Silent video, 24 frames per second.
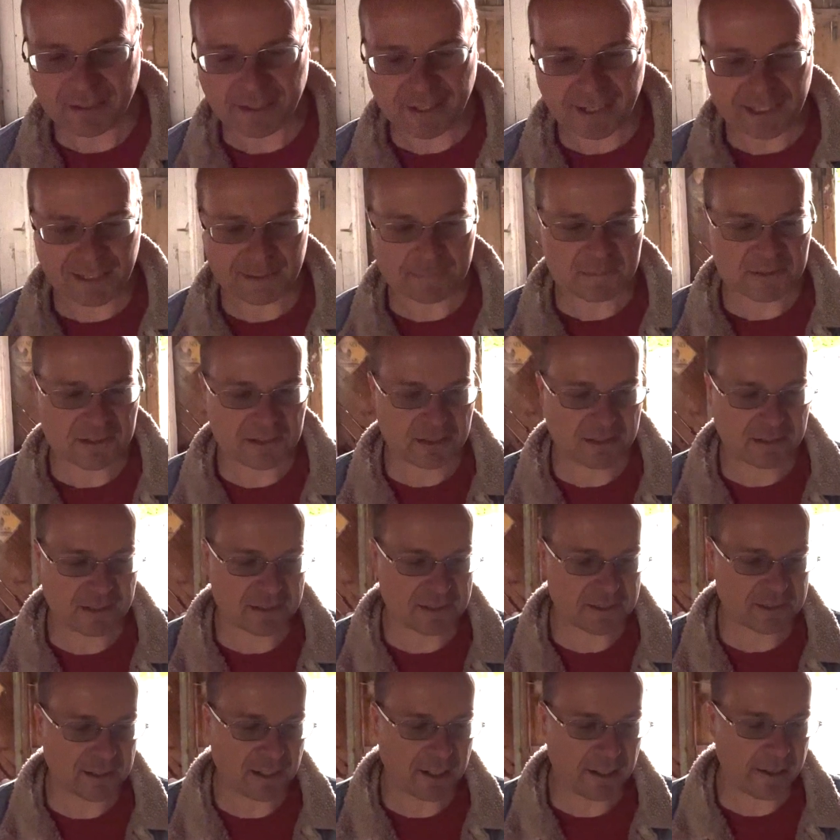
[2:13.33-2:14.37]
items to
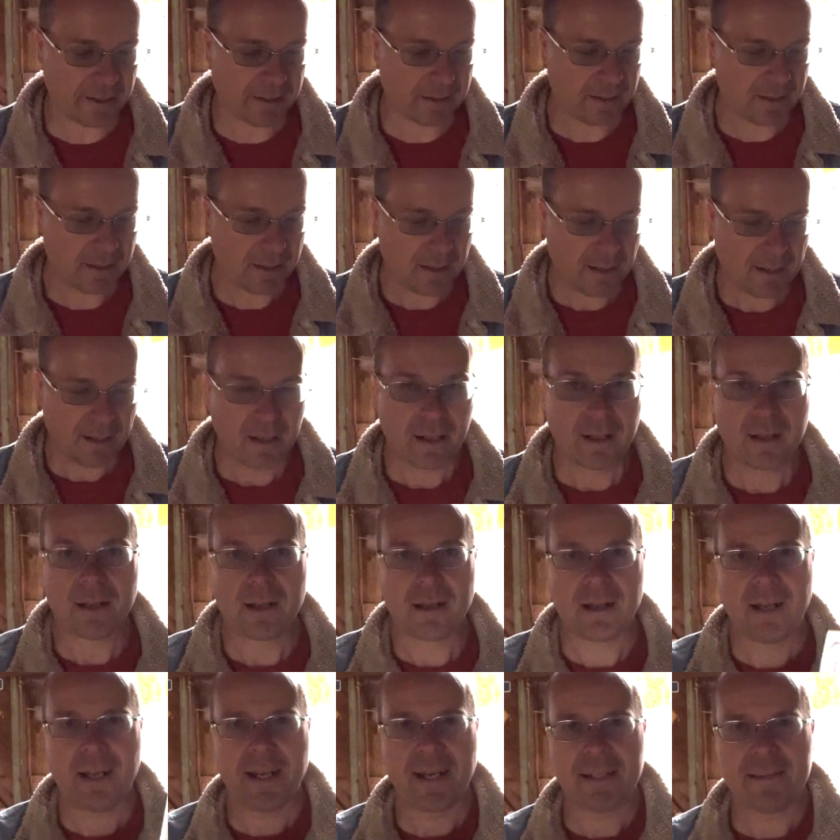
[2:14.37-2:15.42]
start.
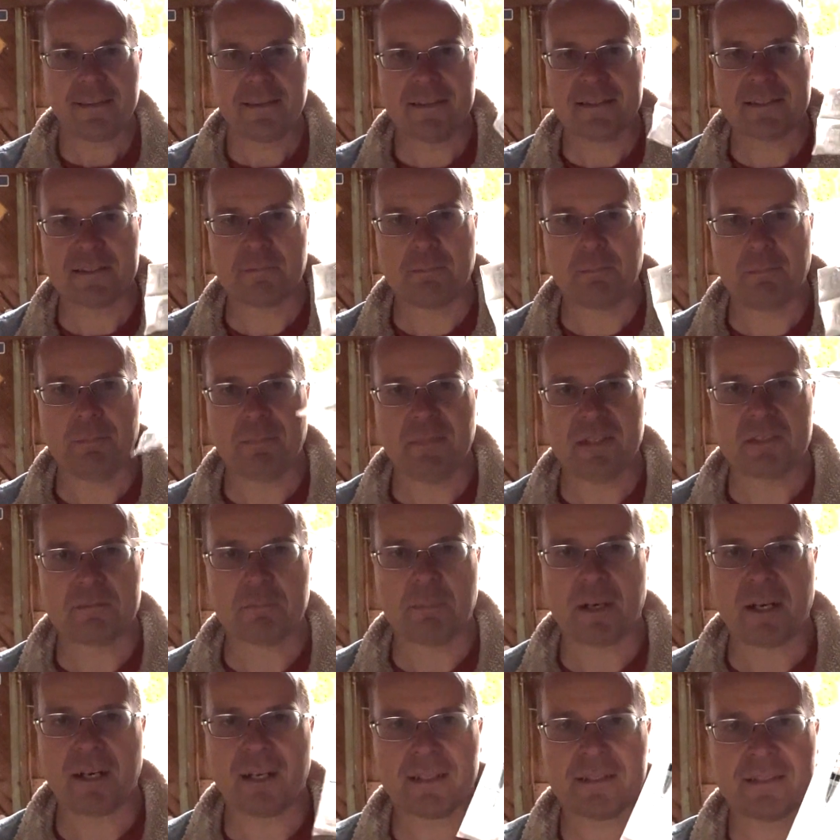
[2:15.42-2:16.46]
I get these
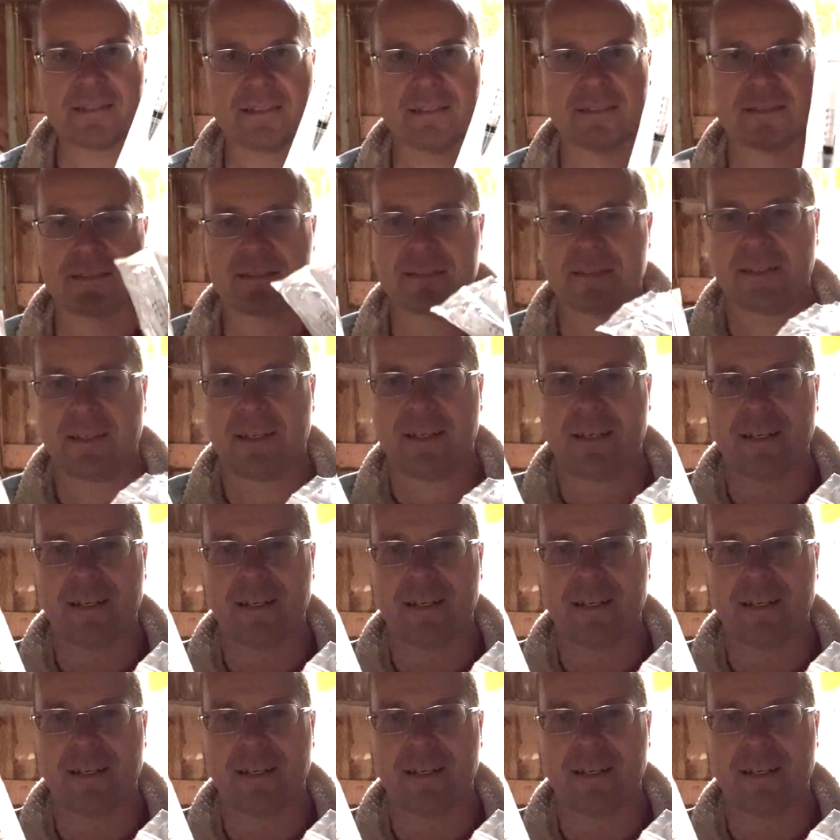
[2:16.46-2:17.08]
boxes,